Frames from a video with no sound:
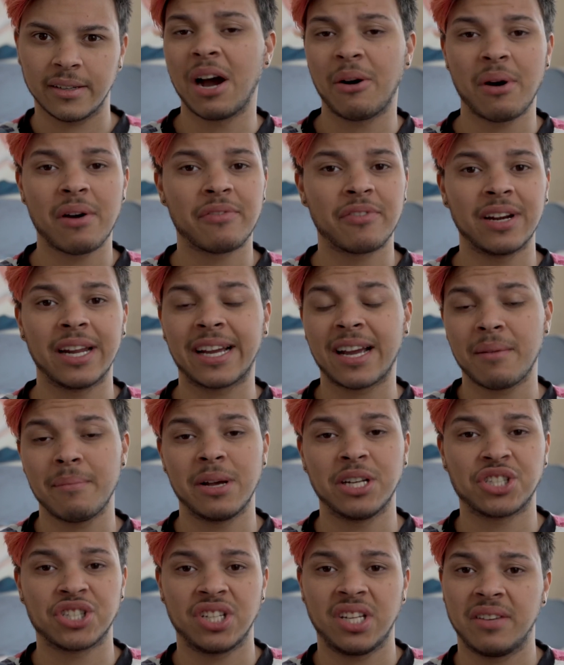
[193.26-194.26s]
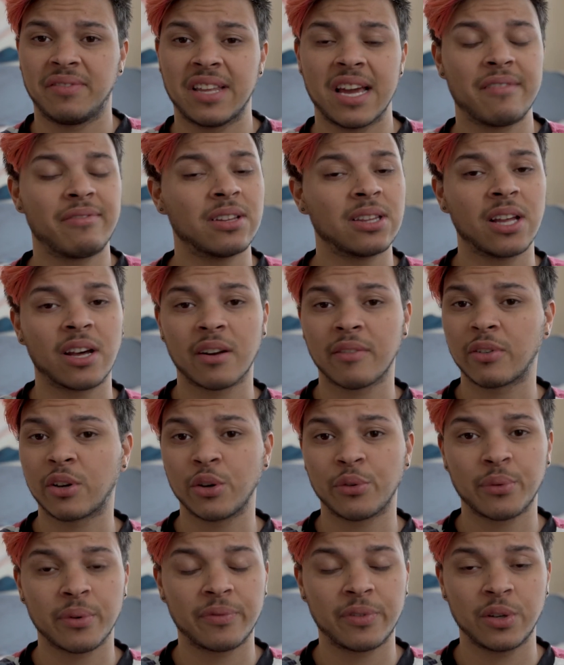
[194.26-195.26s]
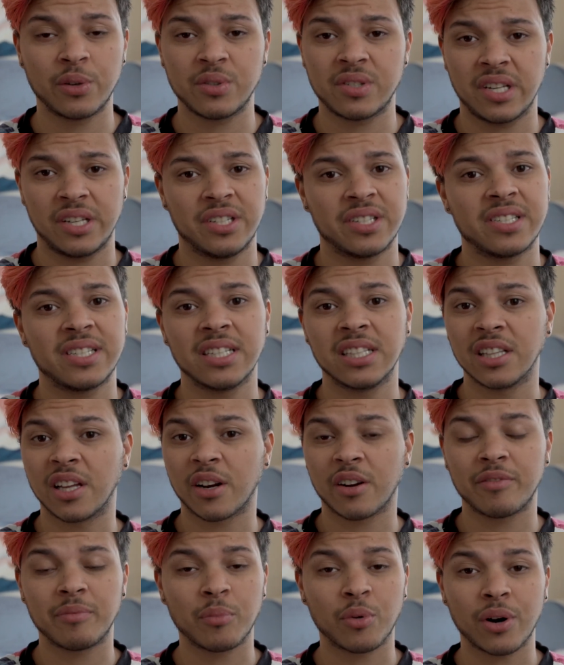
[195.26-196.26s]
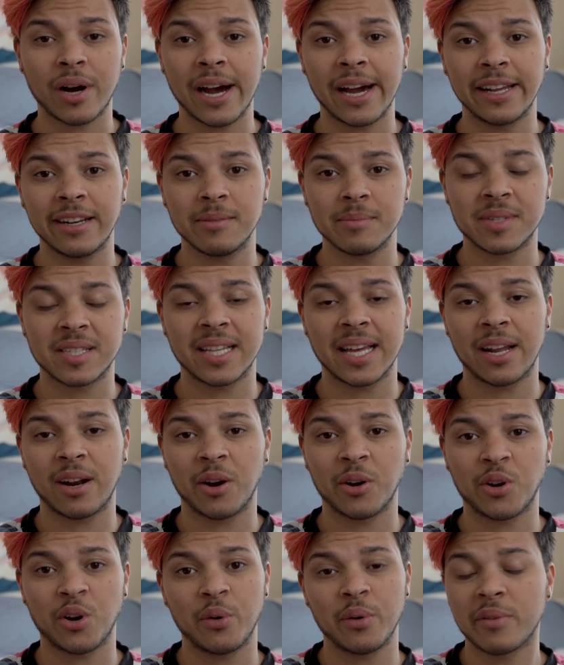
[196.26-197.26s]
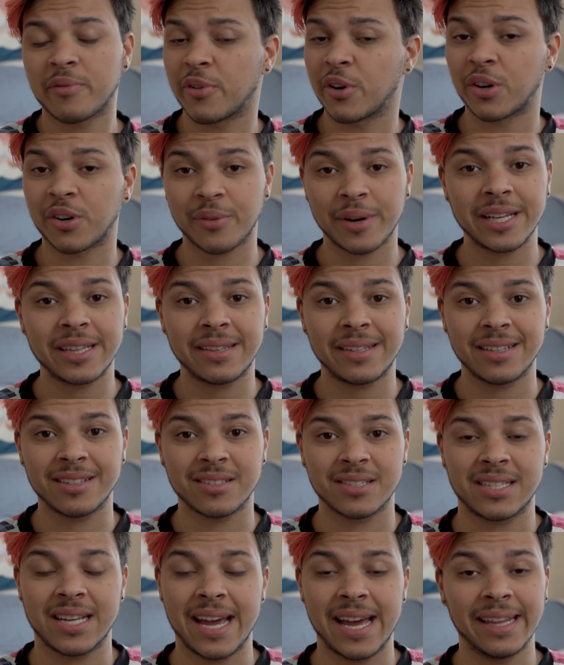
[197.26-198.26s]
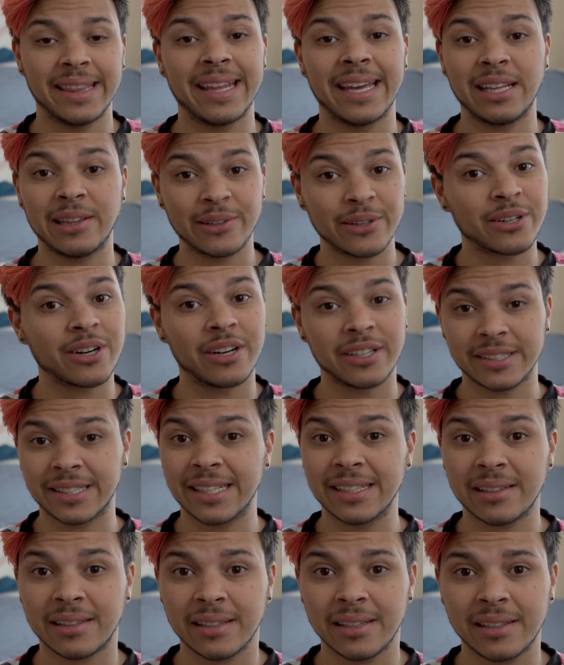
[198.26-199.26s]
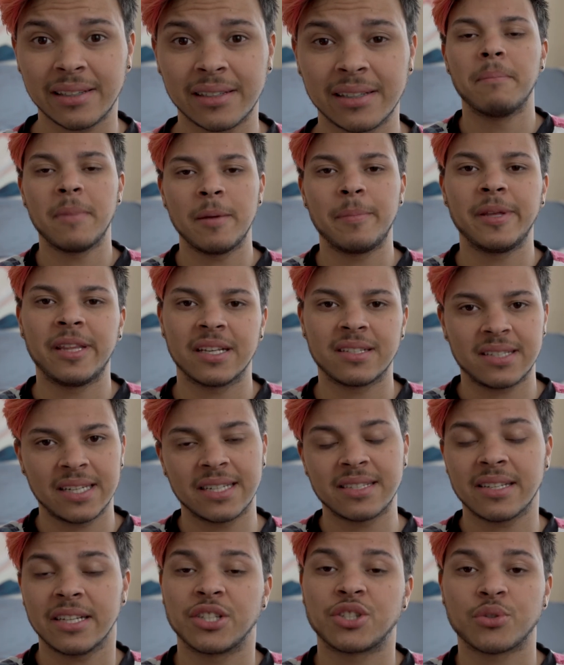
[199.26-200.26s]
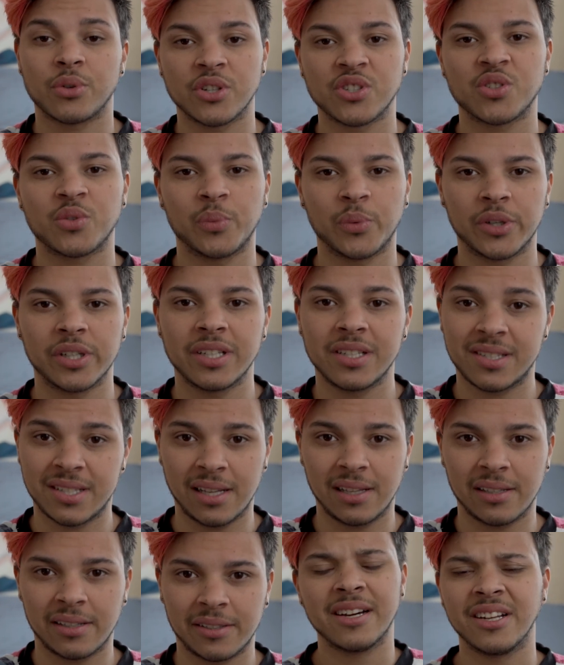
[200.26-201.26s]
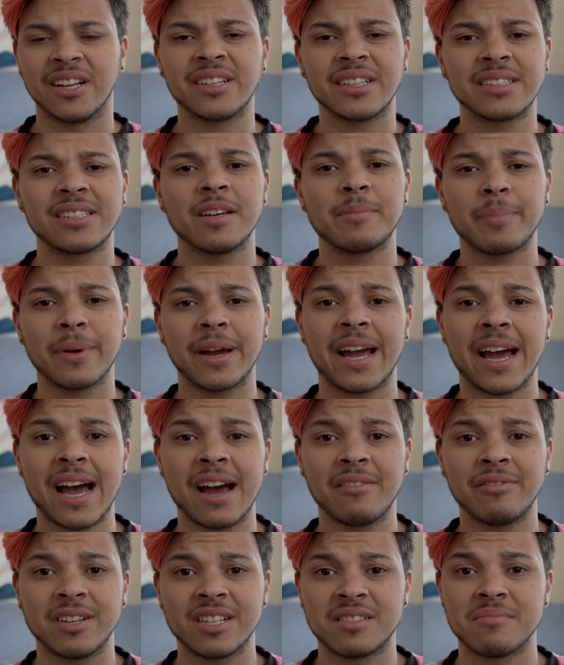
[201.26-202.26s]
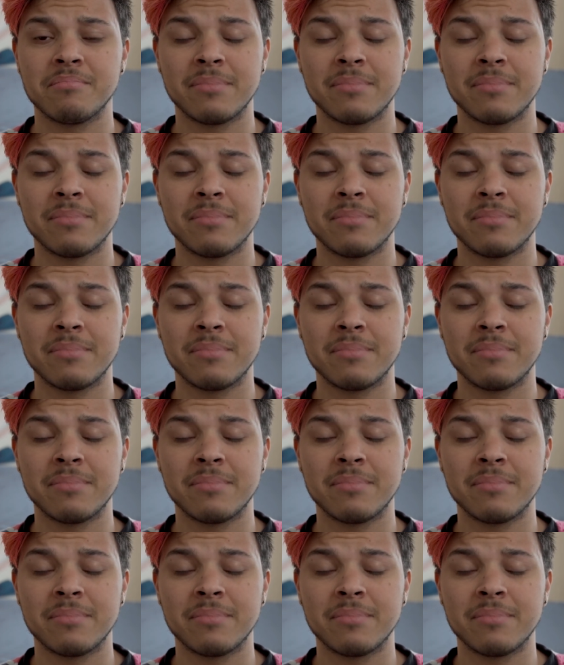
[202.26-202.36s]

However, like I mentioned, if they have a lot of good reviews and you see a lot of more items that are going for great deals and they look authentic, maybe this is a trustworthy seller. Another tip I have is